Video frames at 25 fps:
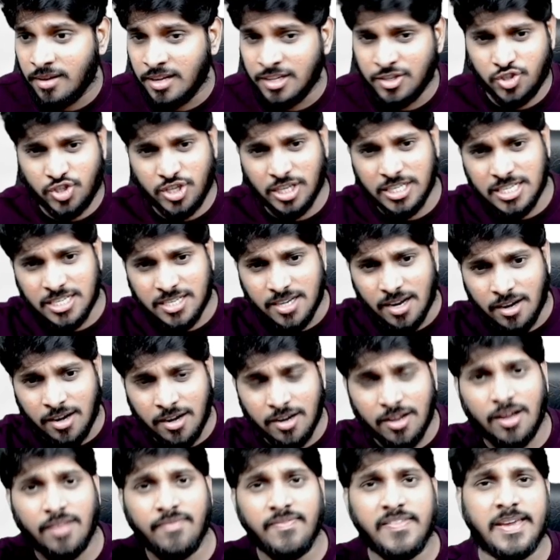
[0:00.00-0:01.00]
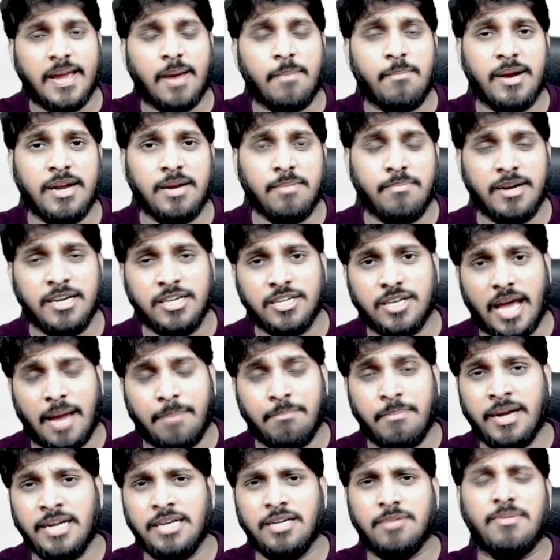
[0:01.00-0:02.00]
Just learn the
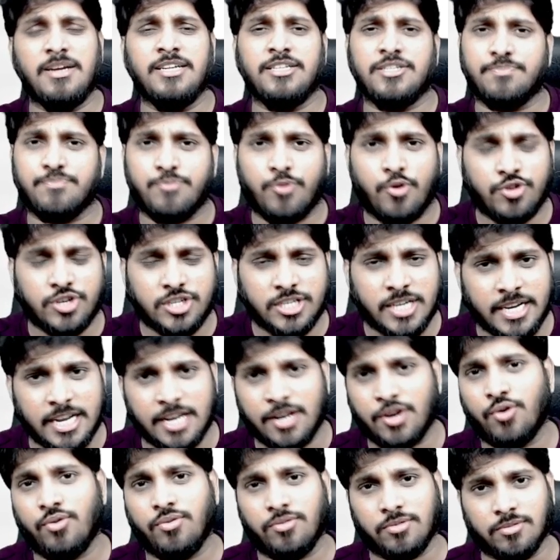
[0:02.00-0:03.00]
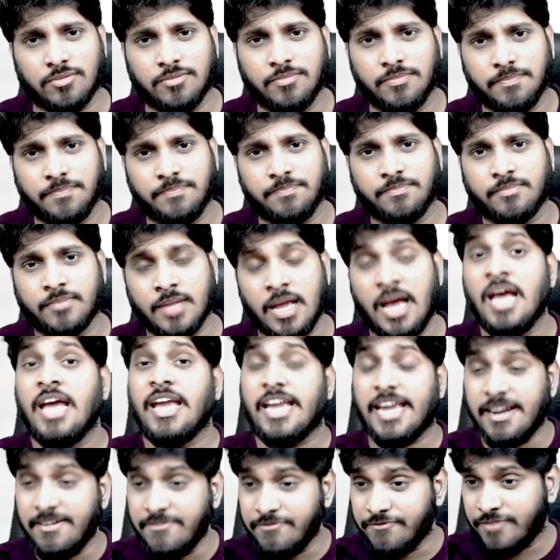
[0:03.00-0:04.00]
amendment portion alone.
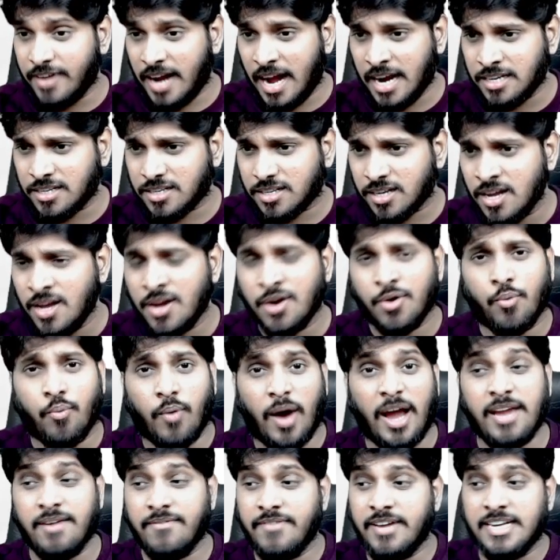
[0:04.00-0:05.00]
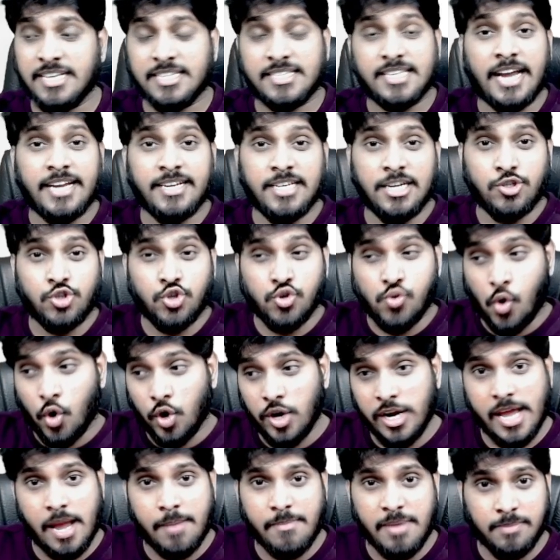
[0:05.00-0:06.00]
In fact, why we decided to
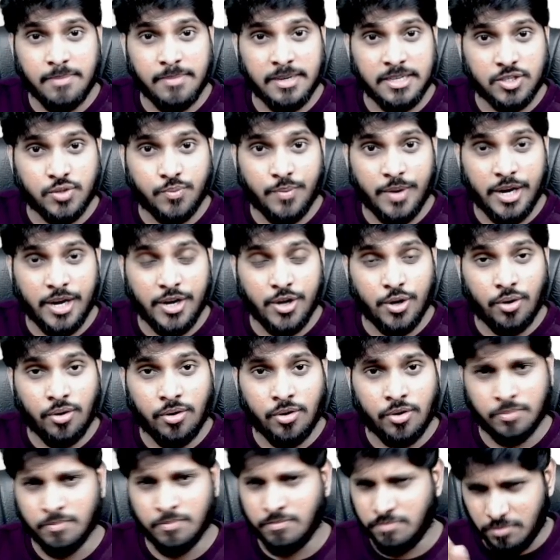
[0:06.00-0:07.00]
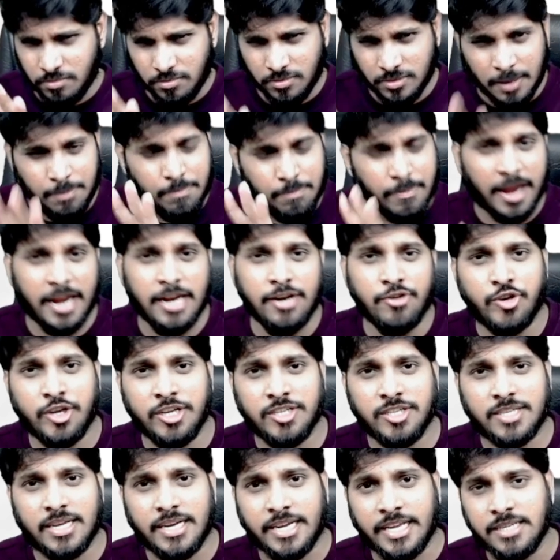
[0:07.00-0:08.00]
only amendments video? The main
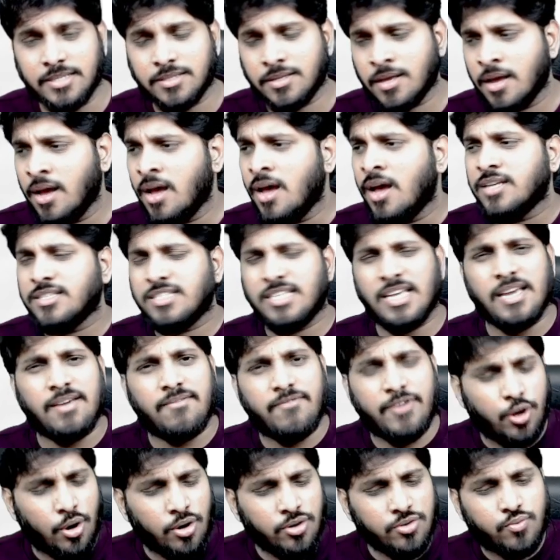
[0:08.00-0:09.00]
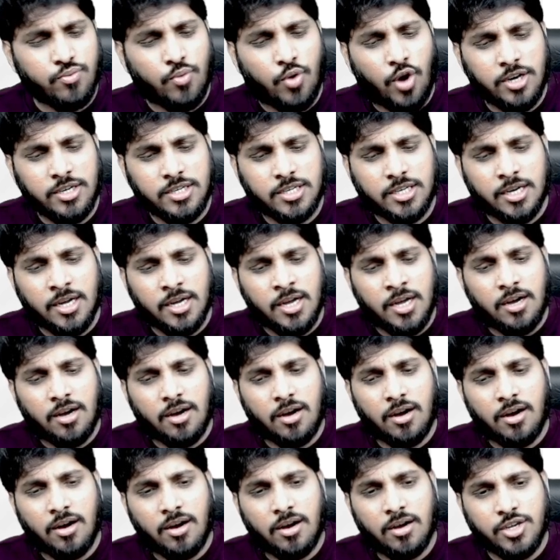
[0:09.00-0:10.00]
reason is, see, we don't want
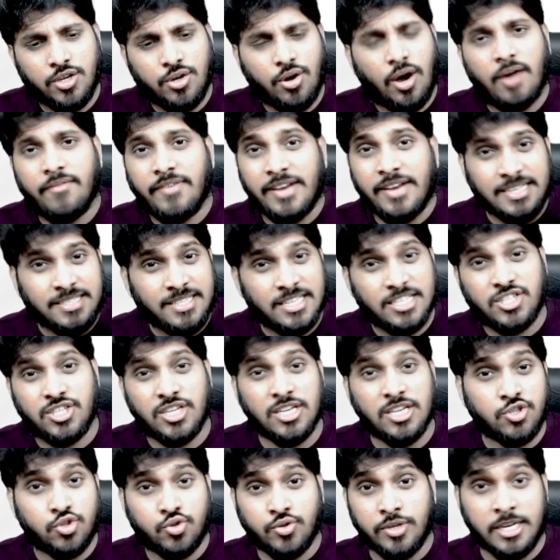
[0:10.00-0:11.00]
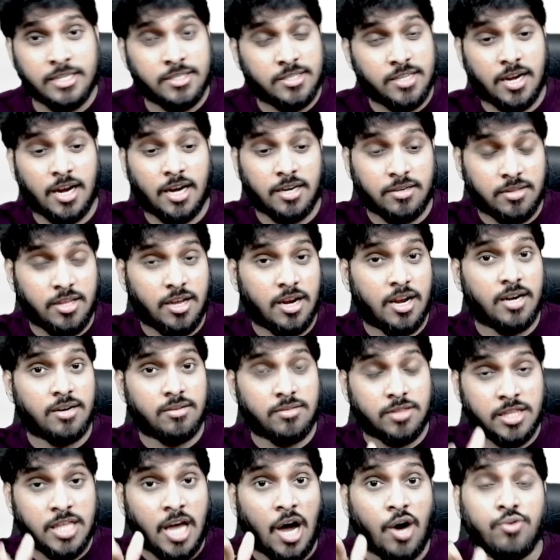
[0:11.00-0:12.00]
our existing students. There
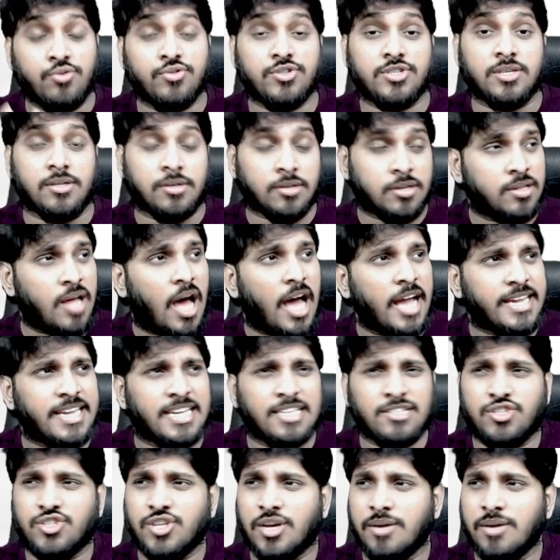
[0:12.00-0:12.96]
are thousand, I can say